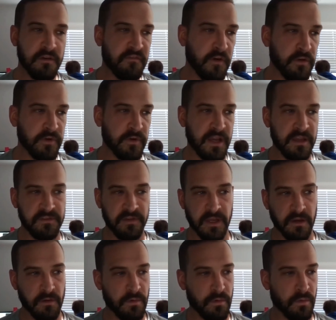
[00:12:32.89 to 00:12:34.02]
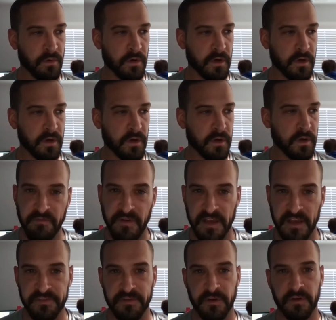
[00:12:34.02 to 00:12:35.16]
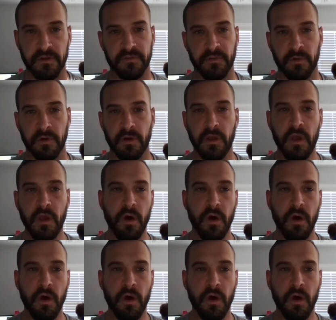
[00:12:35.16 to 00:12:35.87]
fundraising, or getting investors, or